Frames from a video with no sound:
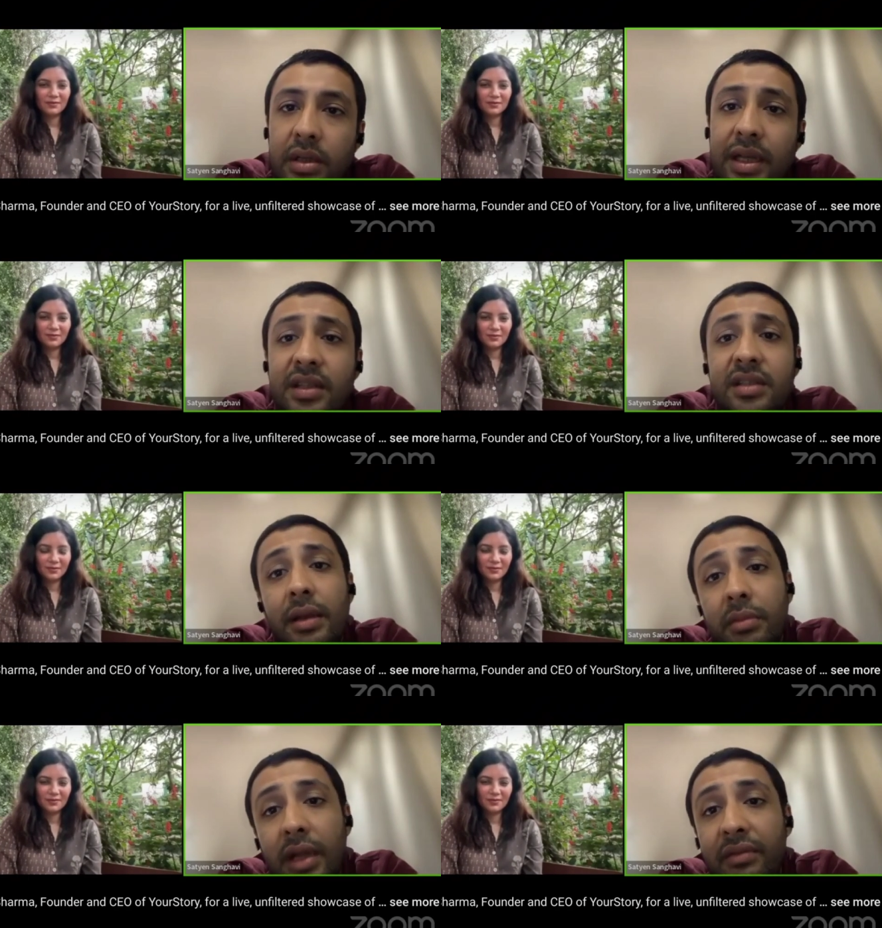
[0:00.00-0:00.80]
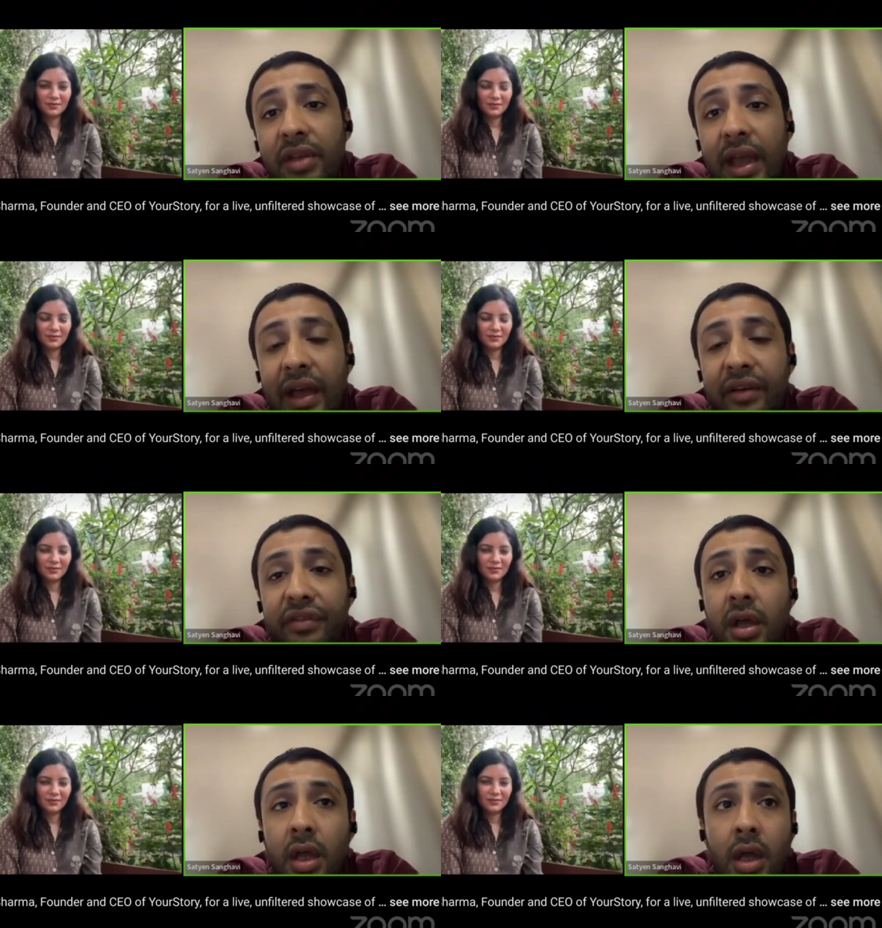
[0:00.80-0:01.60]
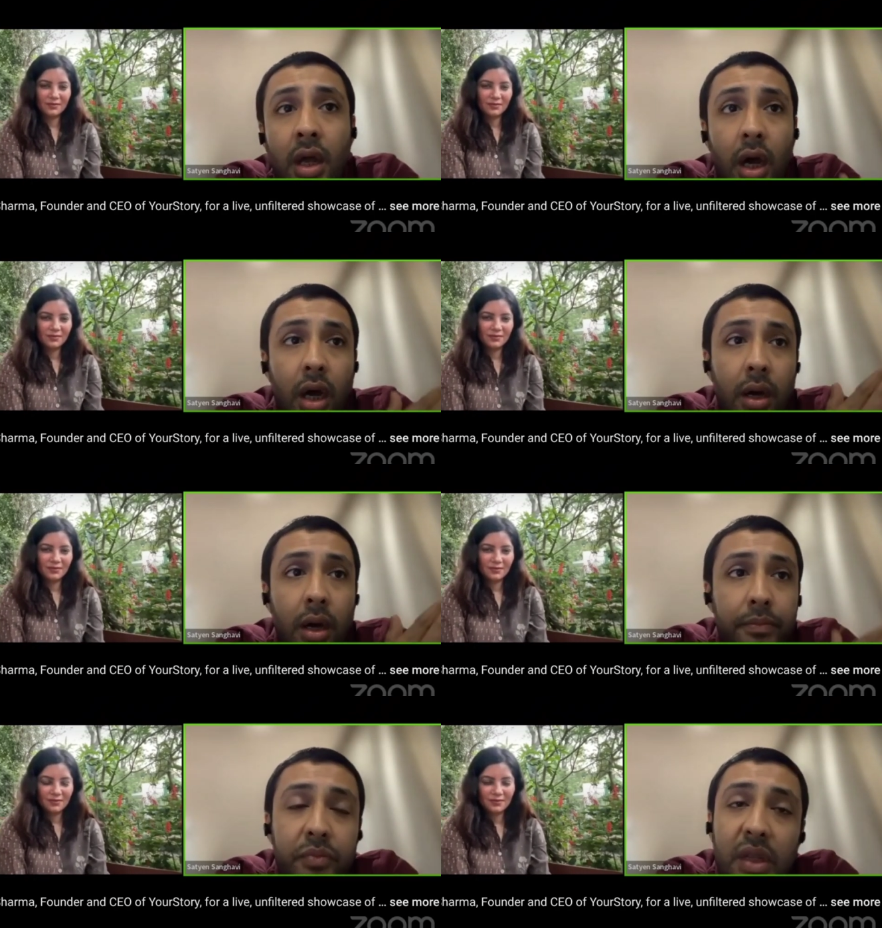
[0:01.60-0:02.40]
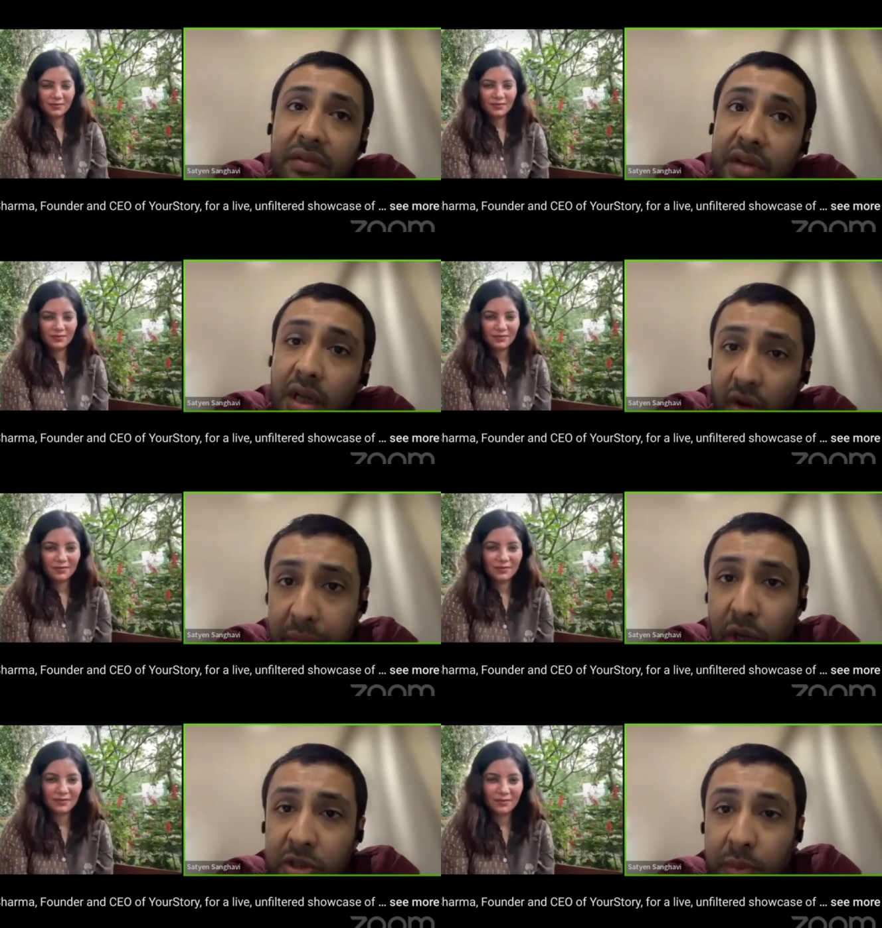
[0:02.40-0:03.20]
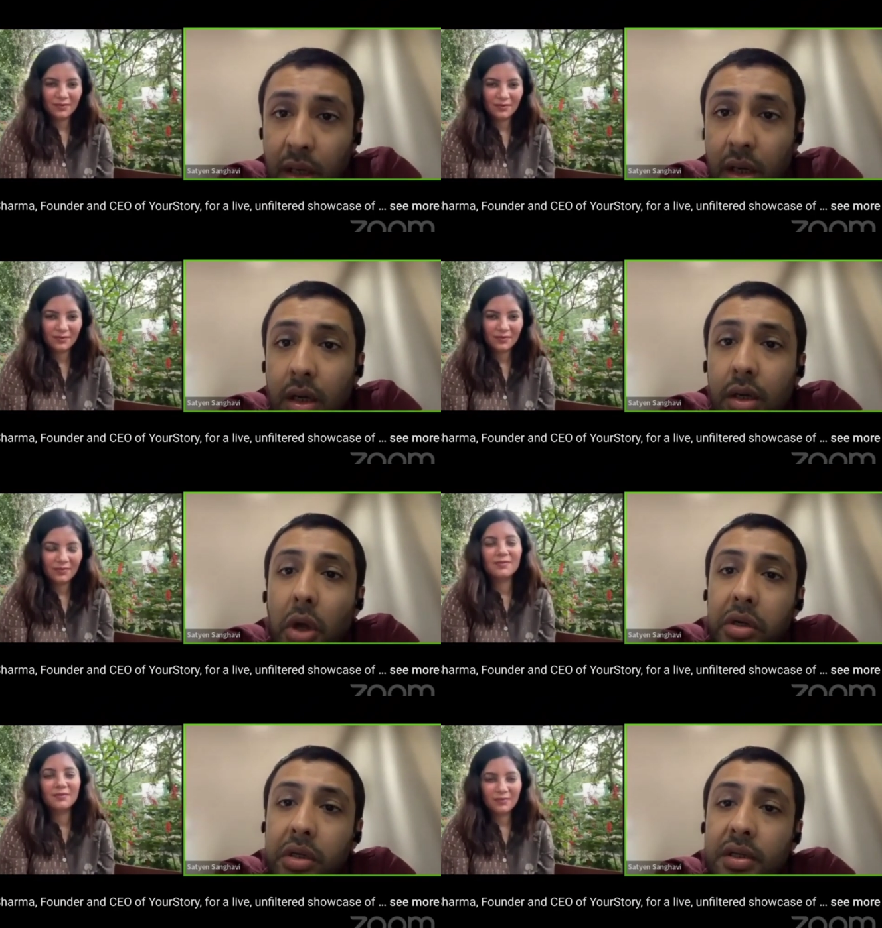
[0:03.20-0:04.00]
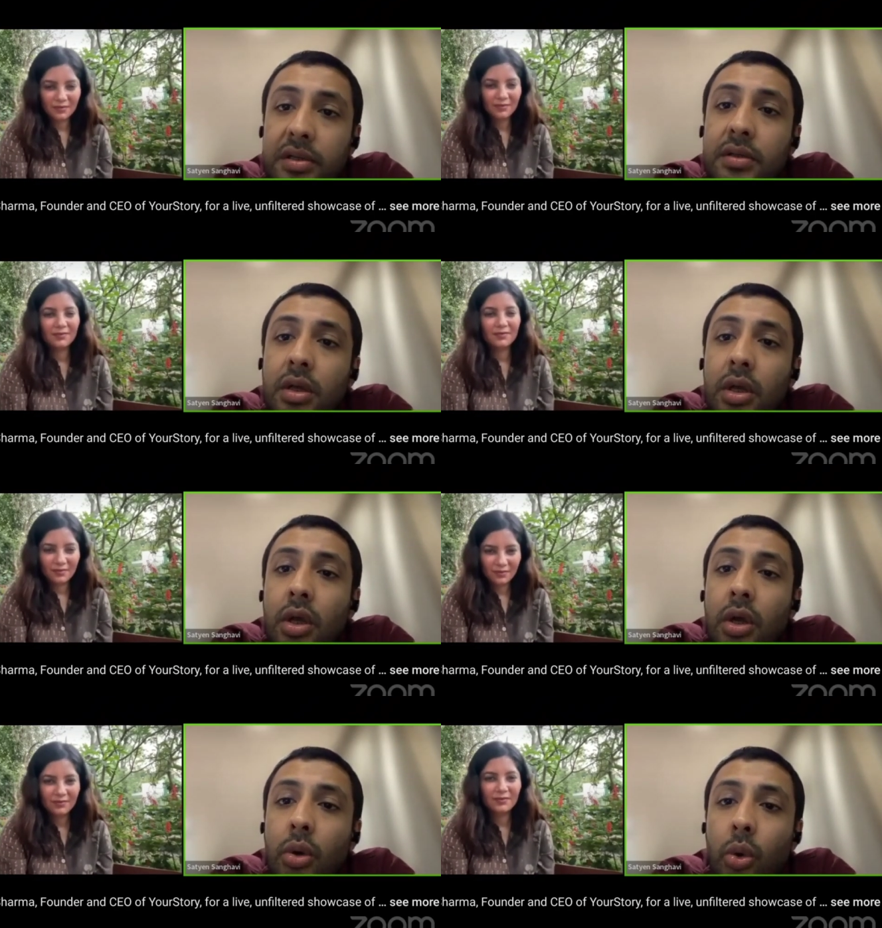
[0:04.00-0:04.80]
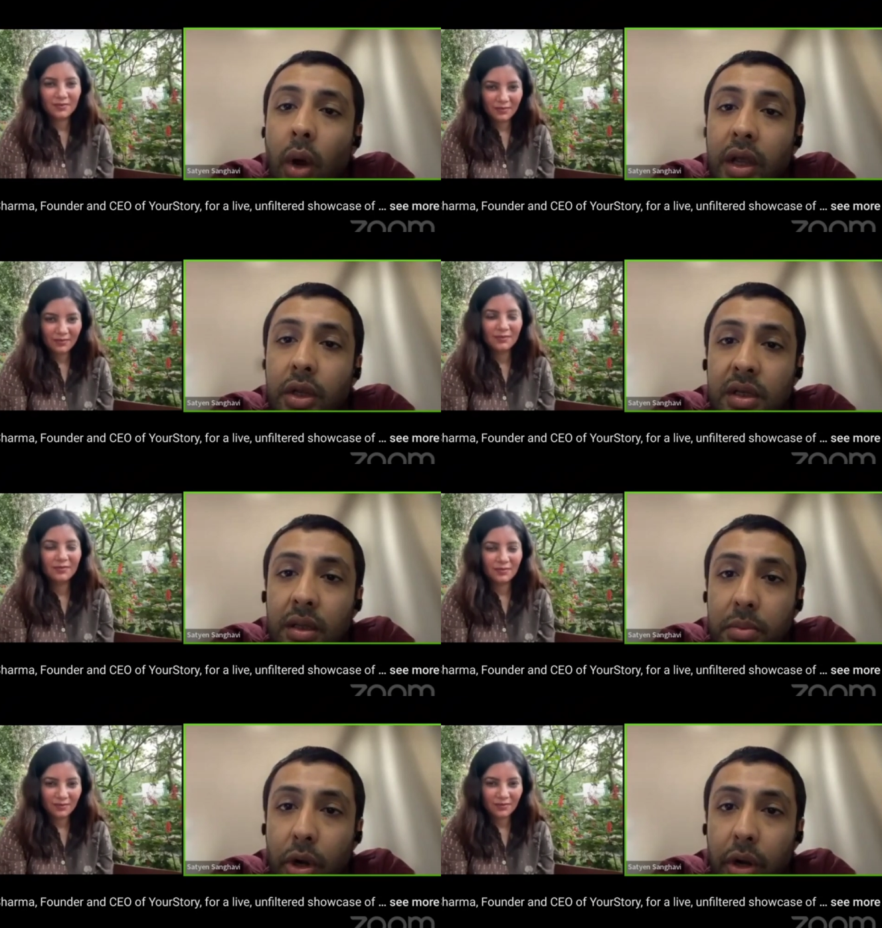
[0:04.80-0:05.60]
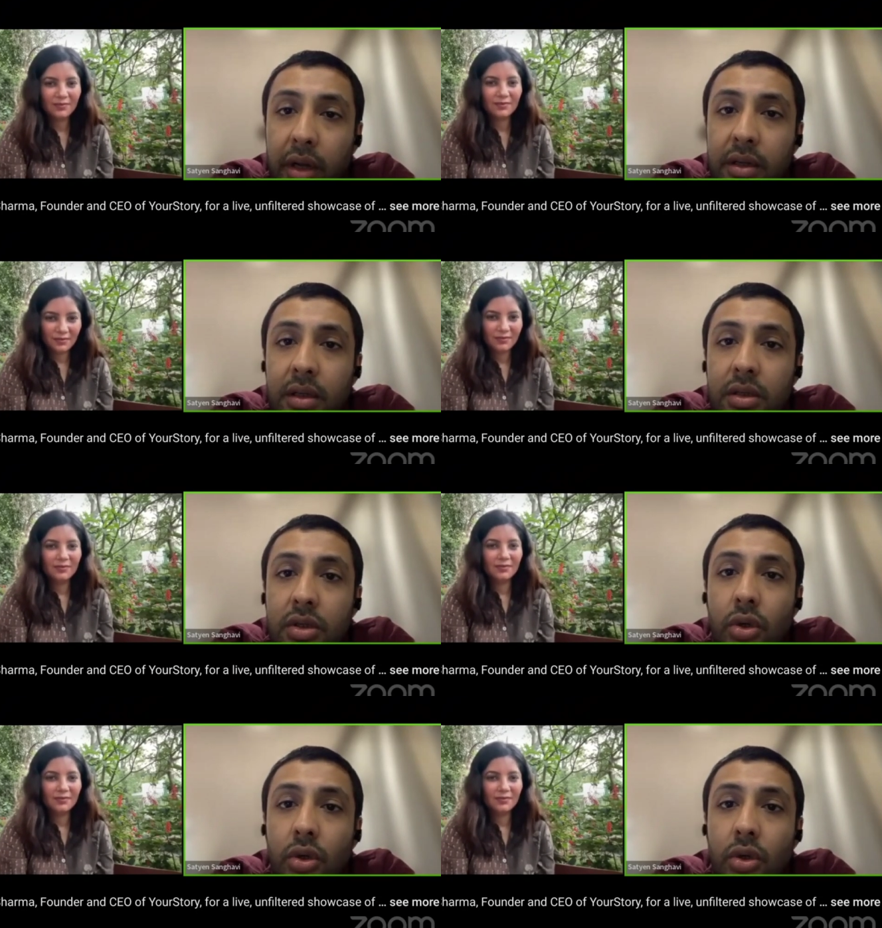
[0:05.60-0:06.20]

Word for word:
Speaker 1: hospitals. At the same time, we have um, even government hospital doctors who are using the product.